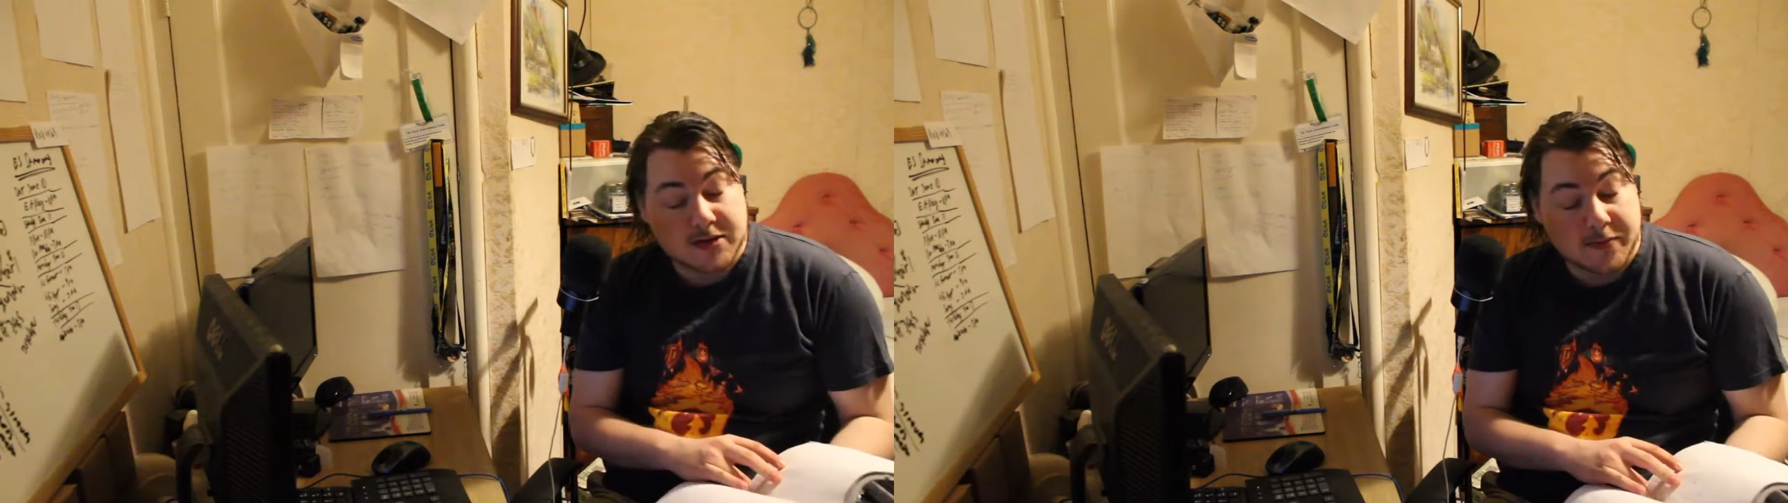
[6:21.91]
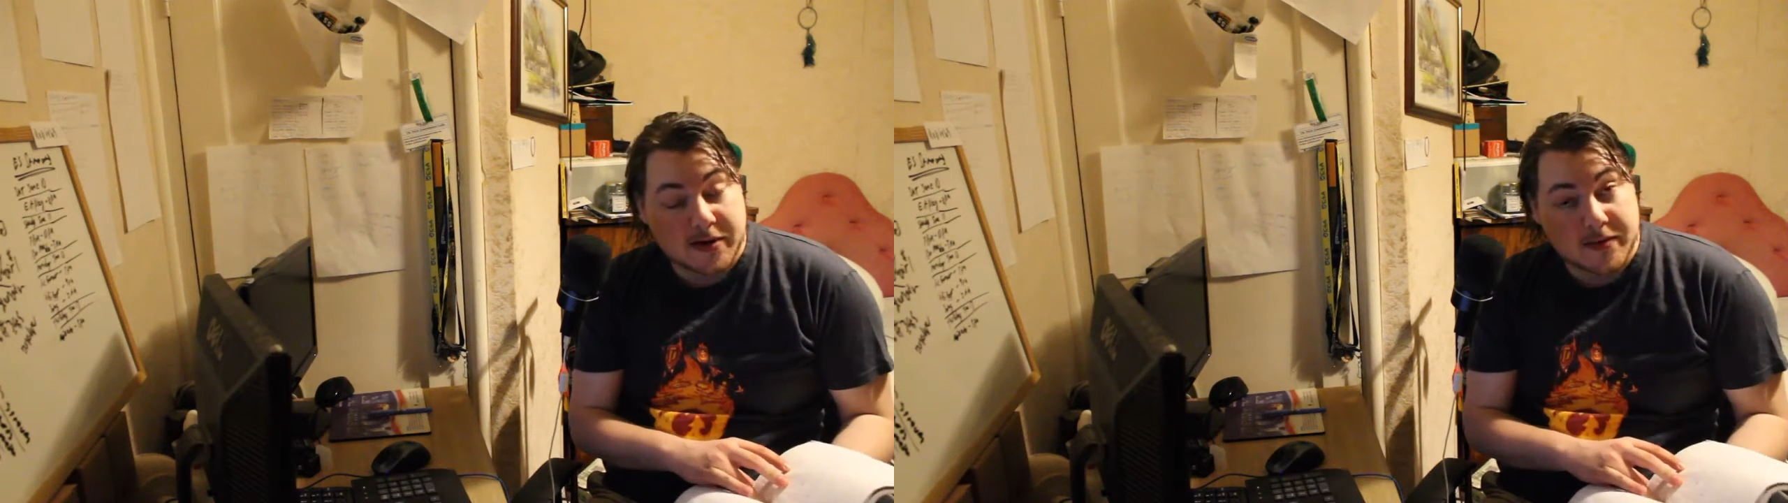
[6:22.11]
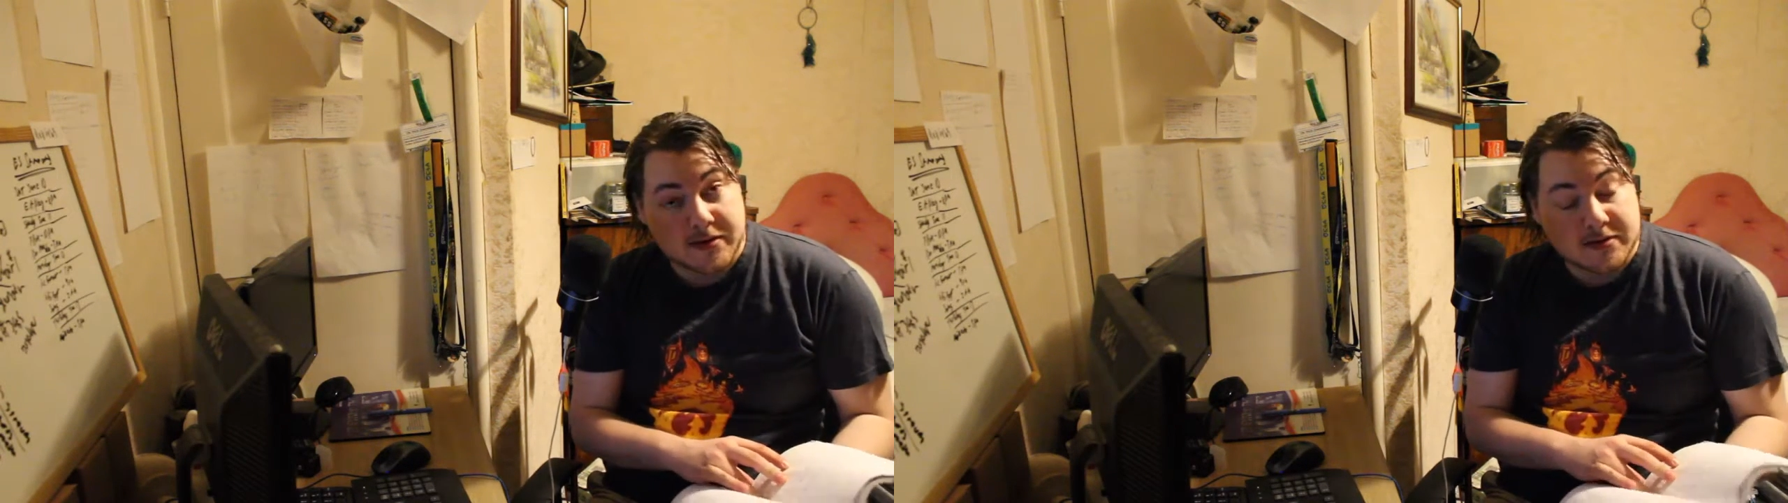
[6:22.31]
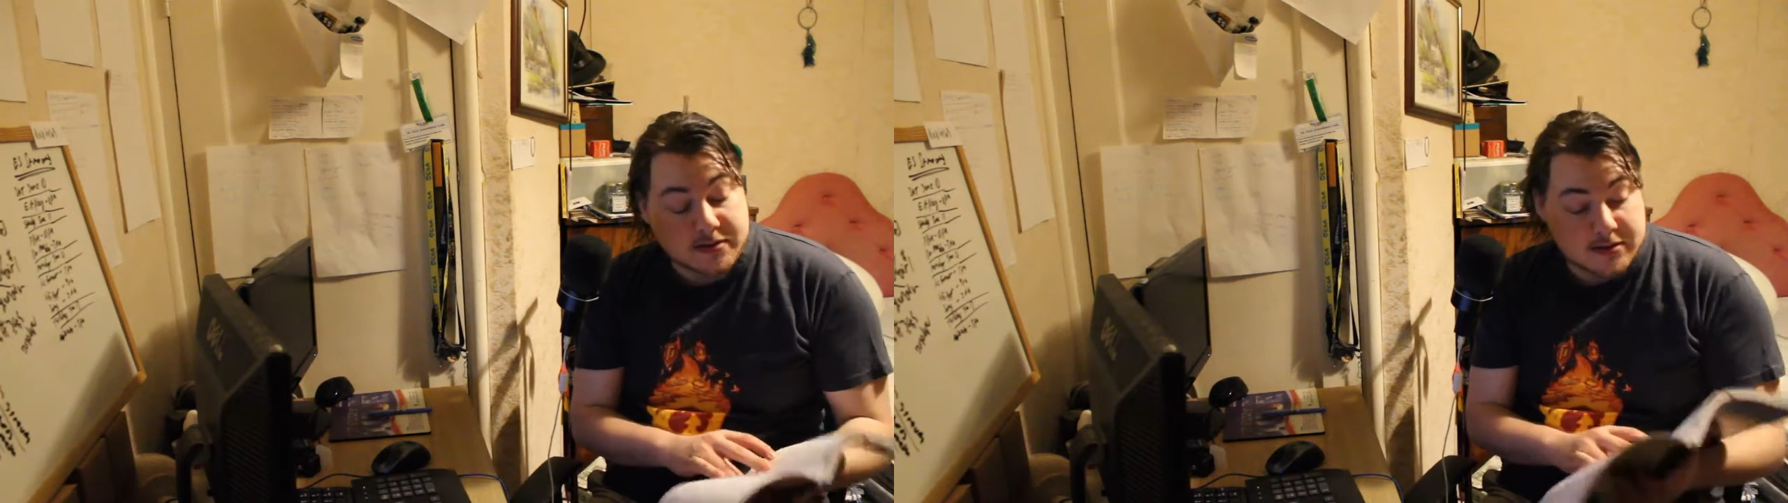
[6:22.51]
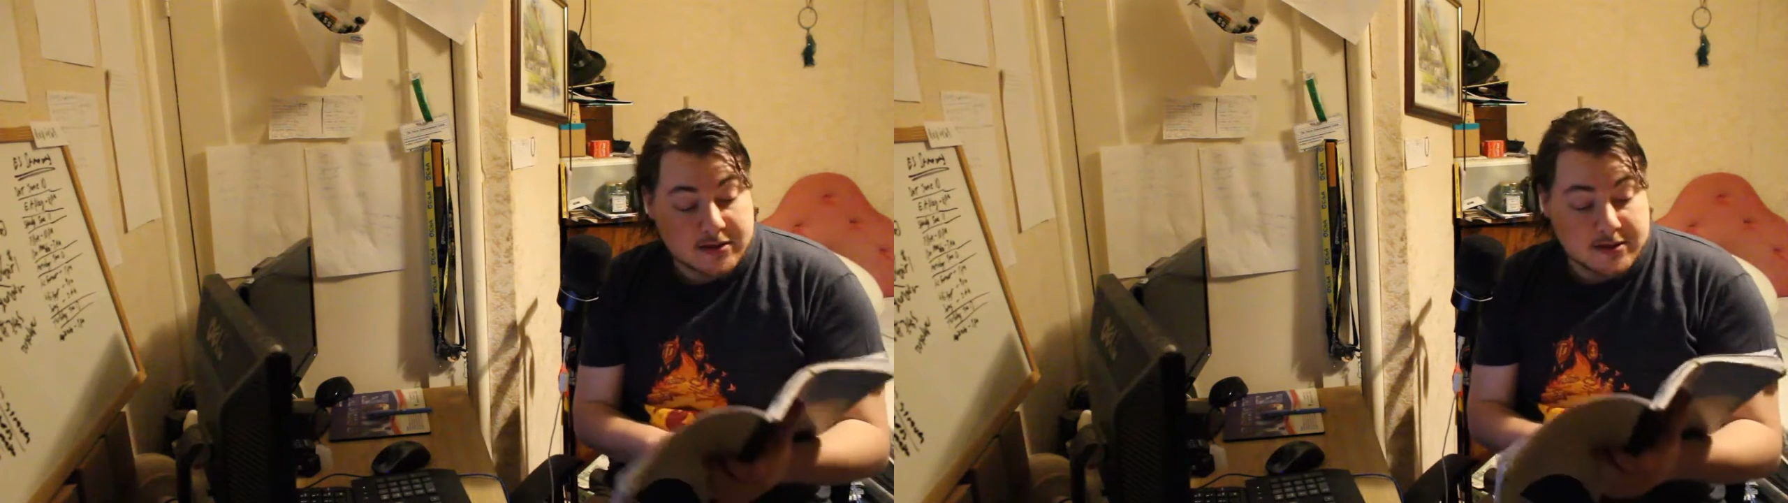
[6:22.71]
Couple of
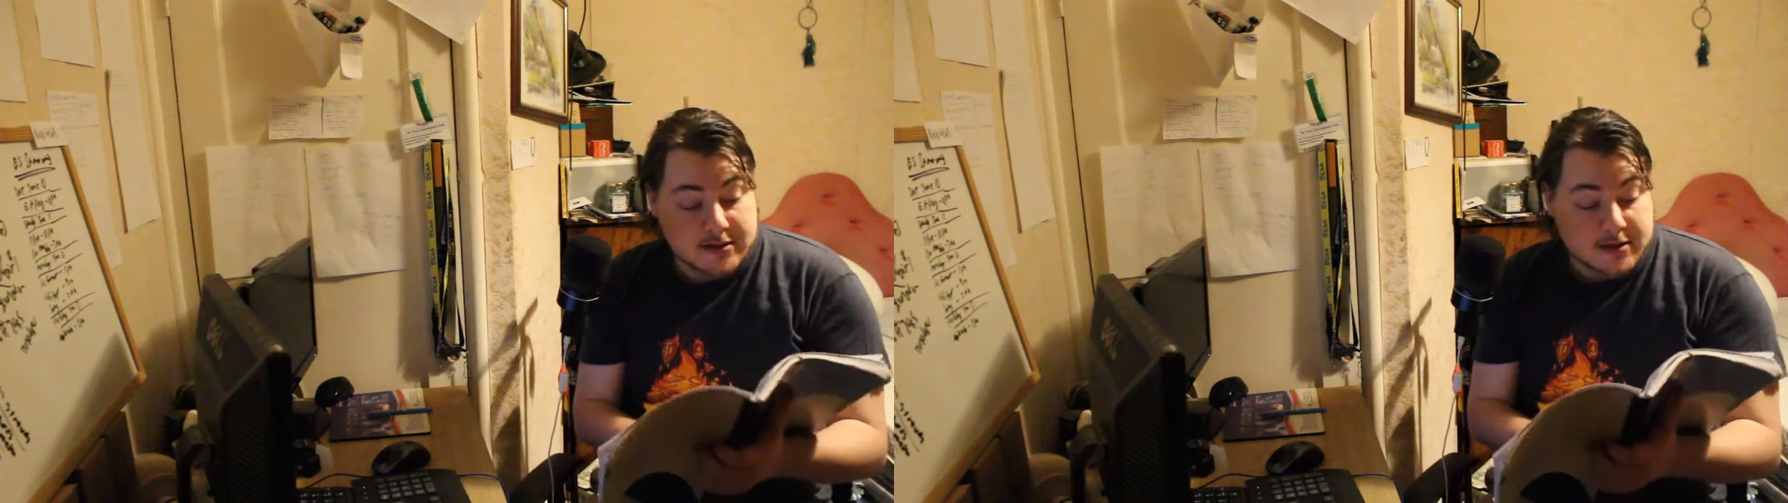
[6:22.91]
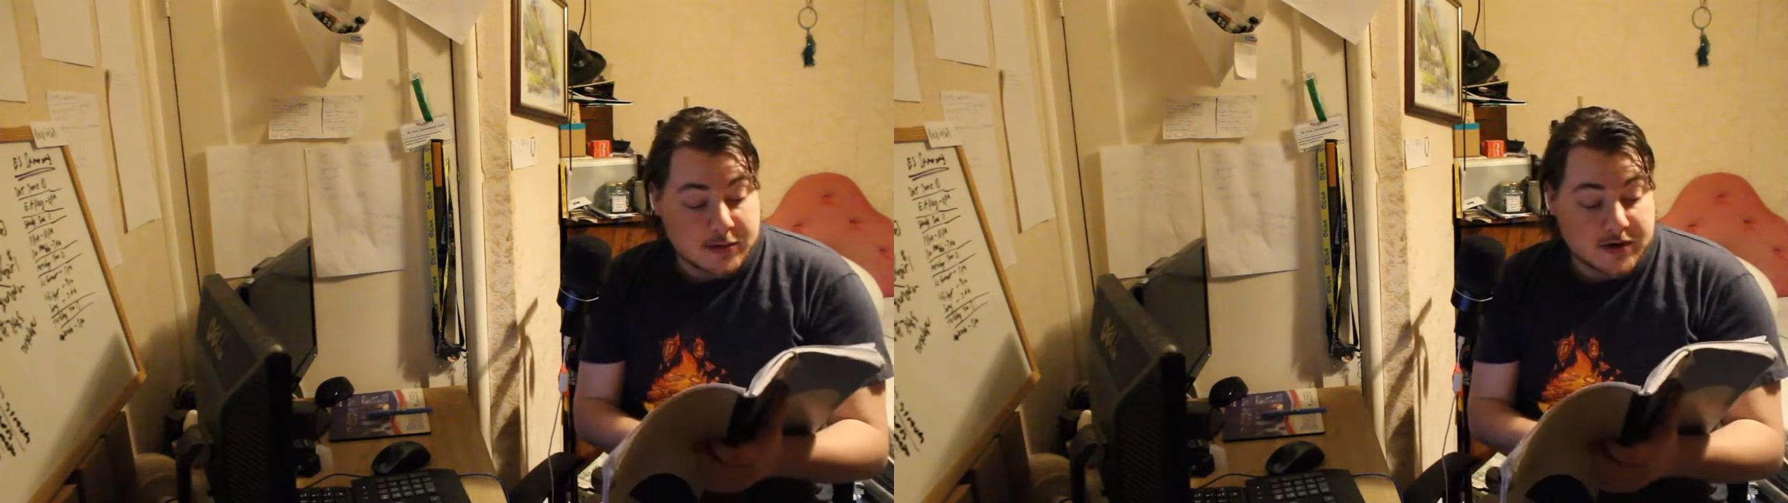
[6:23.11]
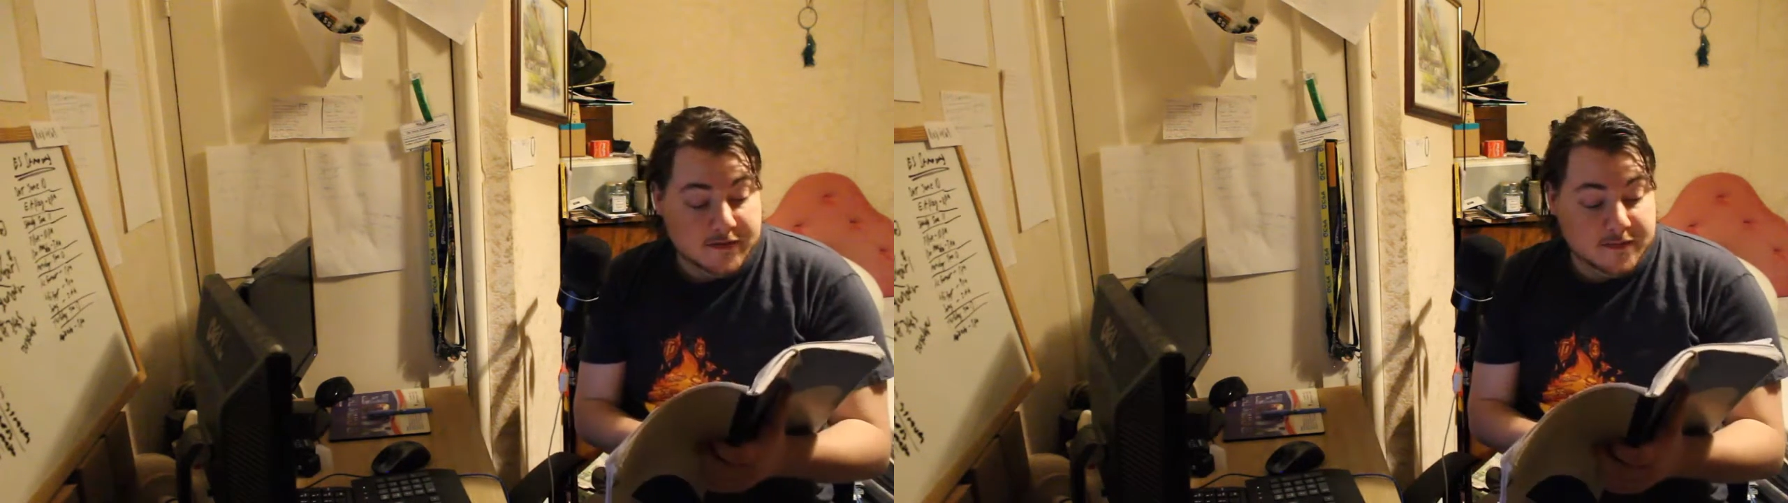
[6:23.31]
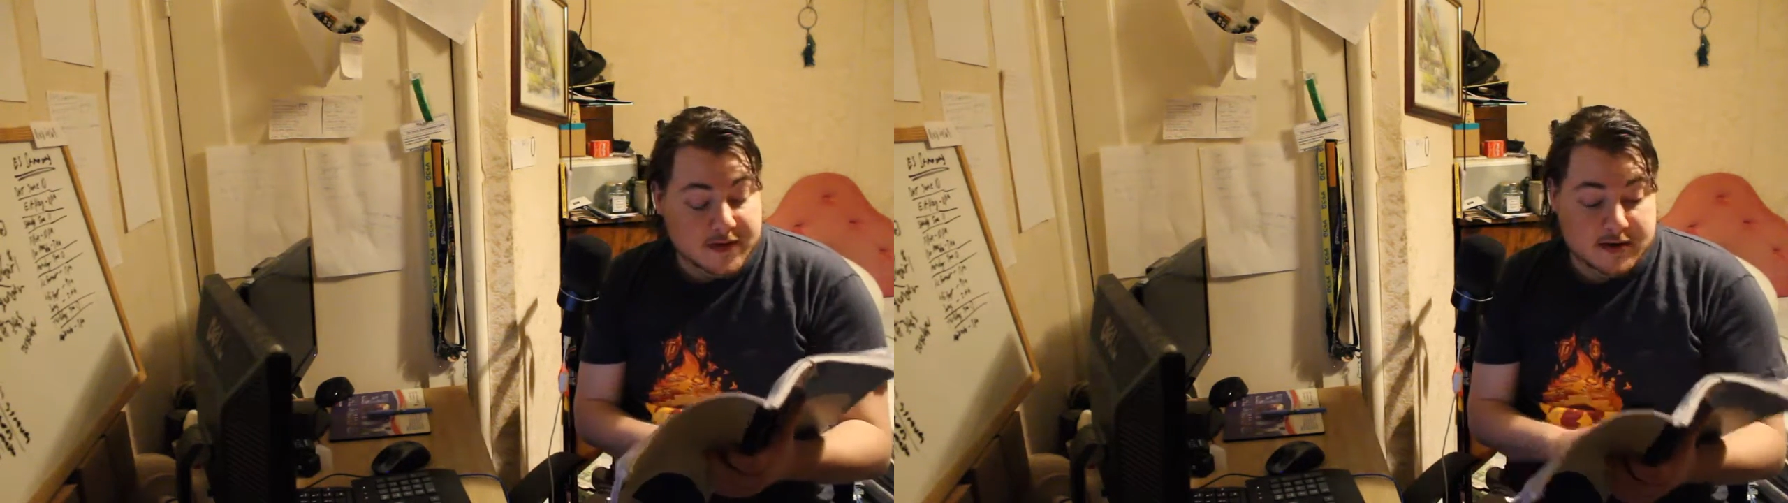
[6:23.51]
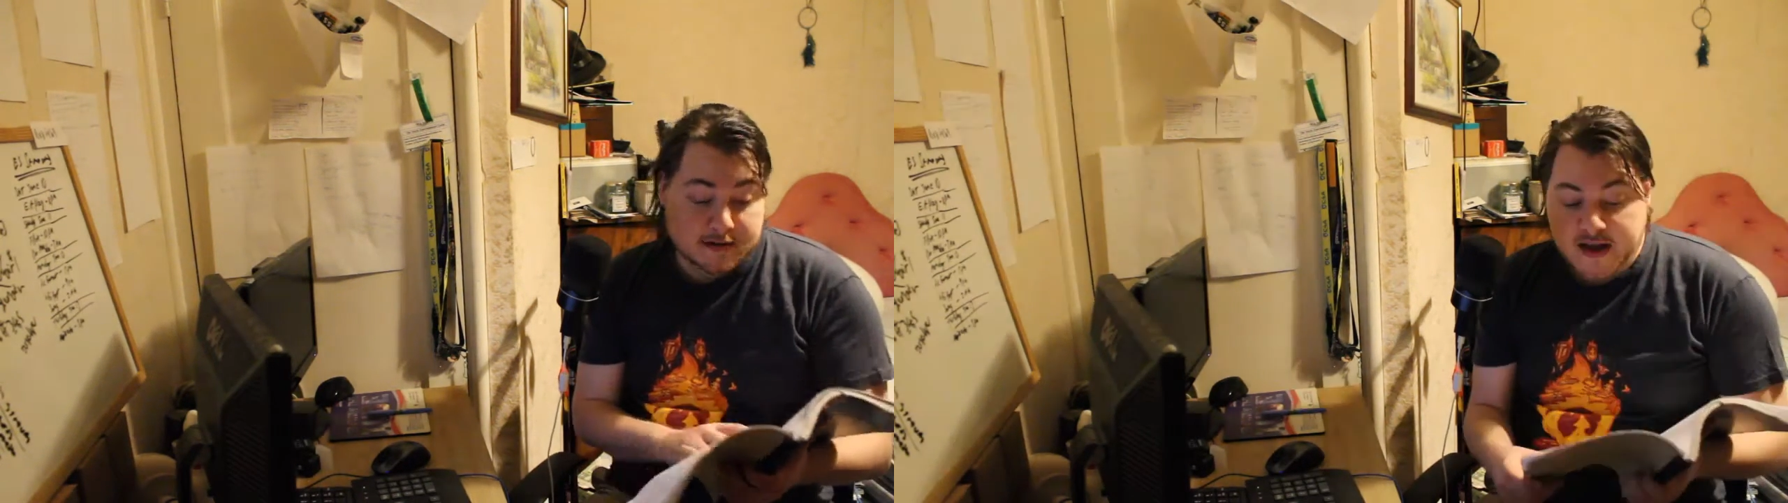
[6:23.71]
months away from that.